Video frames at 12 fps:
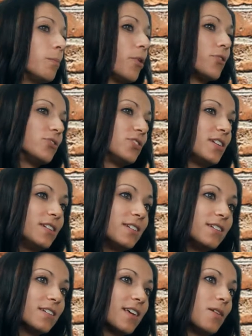
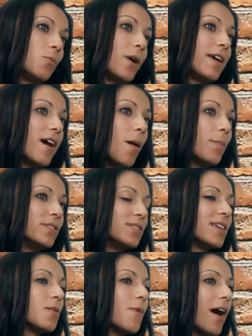person can wake up and
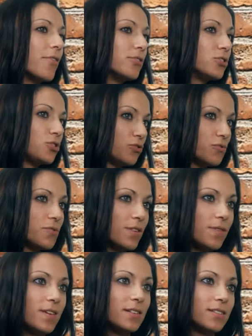say, wow, there's truth
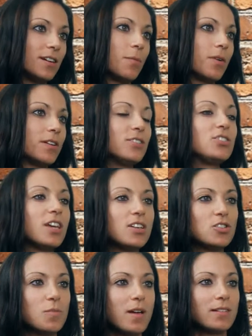in this and I'm going to
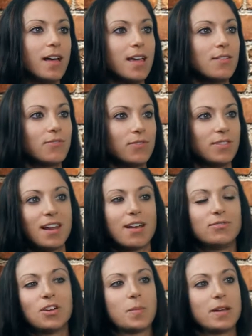change my life, then
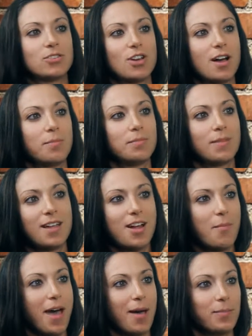I've done my job and
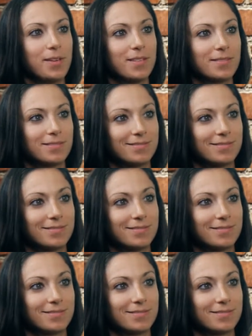I'm happy.